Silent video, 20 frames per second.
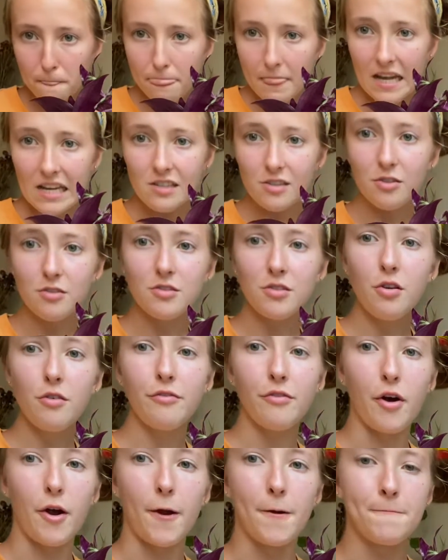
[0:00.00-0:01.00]
So
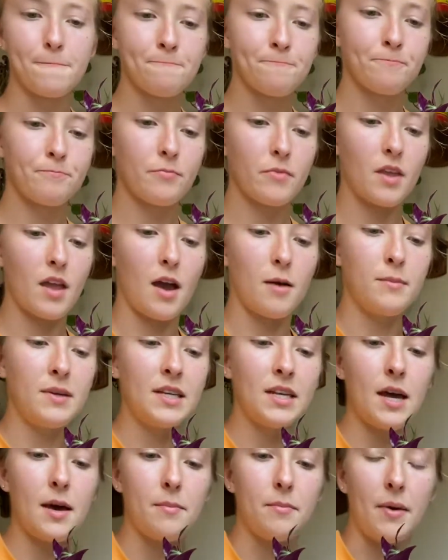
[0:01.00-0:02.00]
far, I mean,
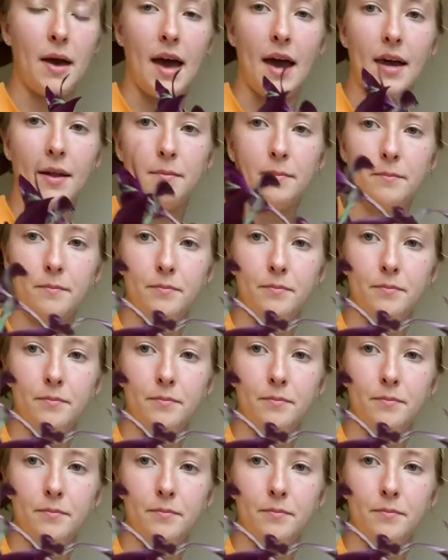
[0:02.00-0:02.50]
not bad.